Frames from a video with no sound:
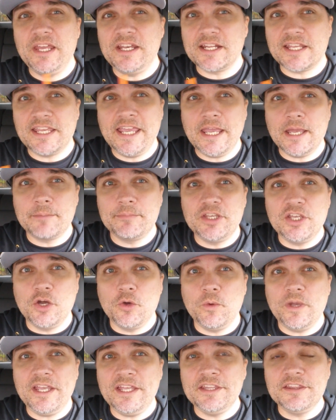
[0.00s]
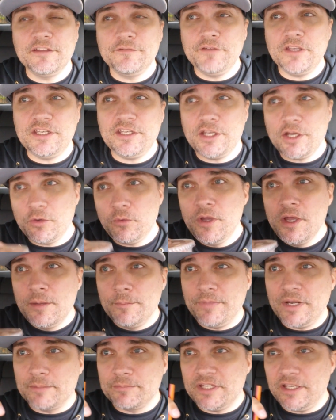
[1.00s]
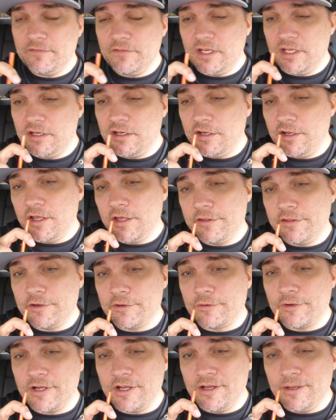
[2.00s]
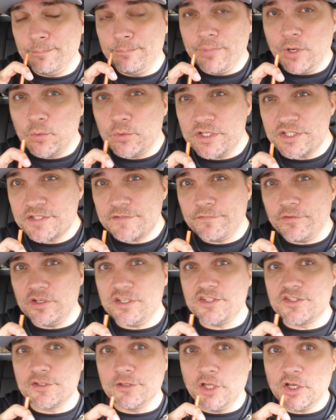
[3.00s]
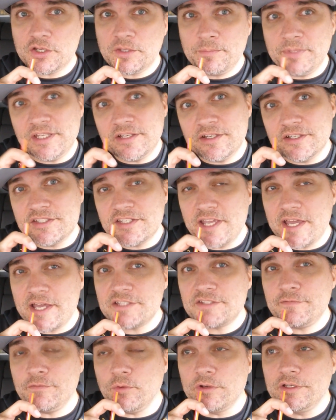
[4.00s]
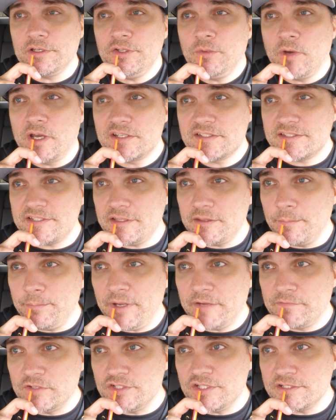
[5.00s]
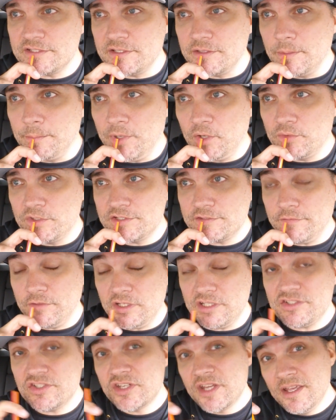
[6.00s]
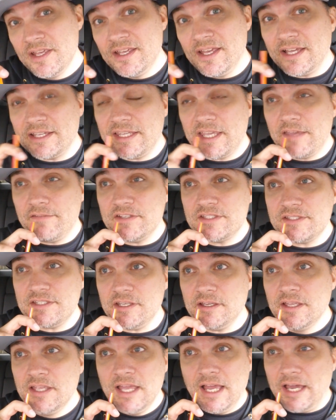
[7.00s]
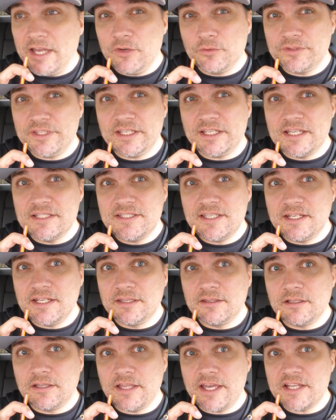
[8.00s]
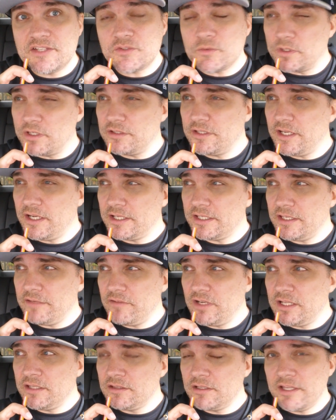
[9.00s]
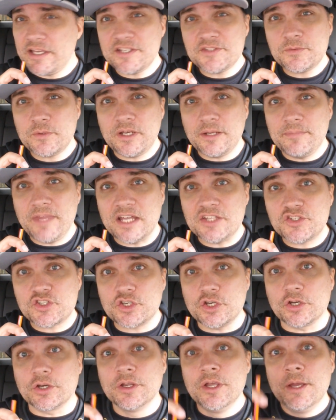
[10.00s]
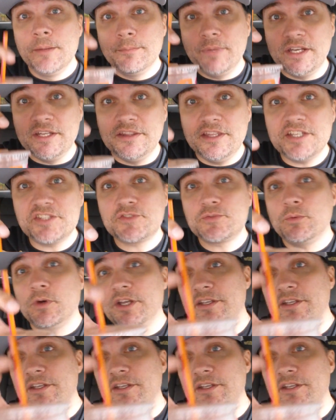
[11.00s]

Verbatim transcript: made a cameo in the video, but I'm giving it another uh, bonus footage look because you asked for it. You want to see the beverages in the bonus footage. I gave it to you. I don't think I did on the last one. Did I give it on the last one? I'm not sure. But in this